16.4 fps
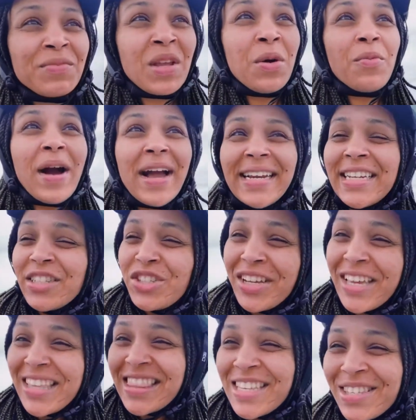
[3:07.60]
why didn't you
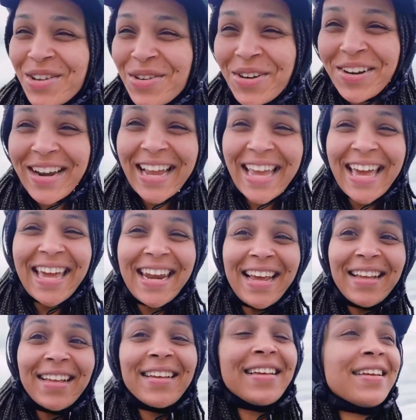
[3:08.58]
get the scooter again?
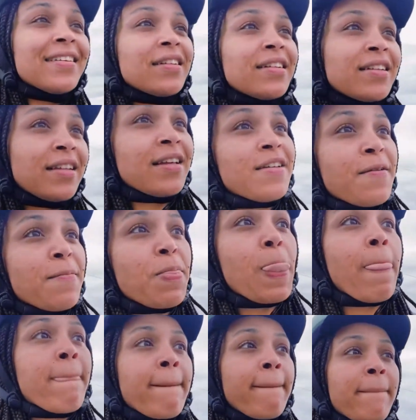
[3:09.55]

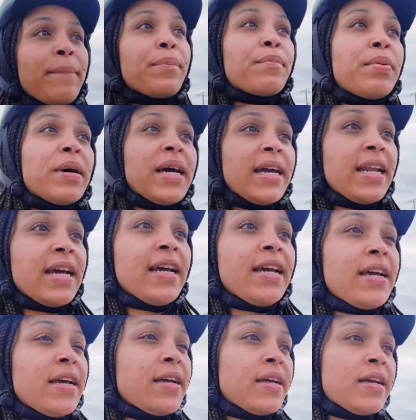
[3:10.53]
But
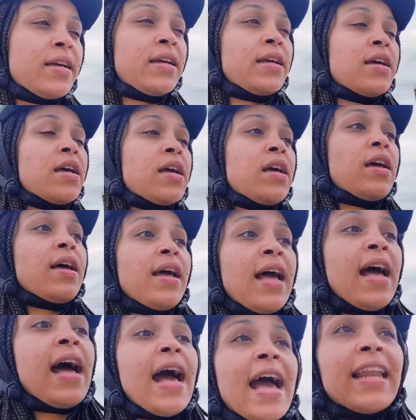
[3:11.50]

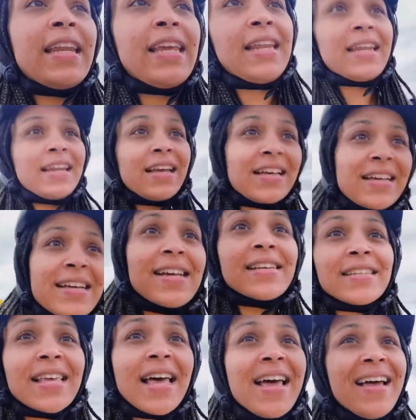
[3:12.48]
I need it
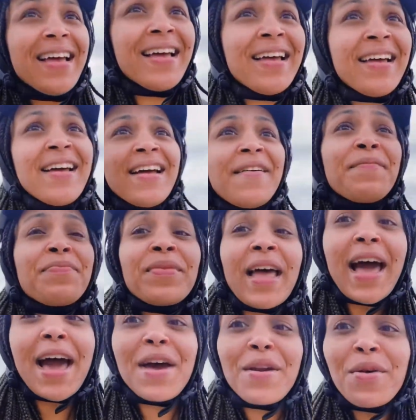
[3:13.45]
because
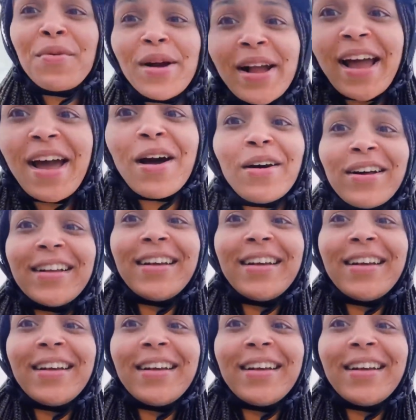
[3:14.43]
I don't work out.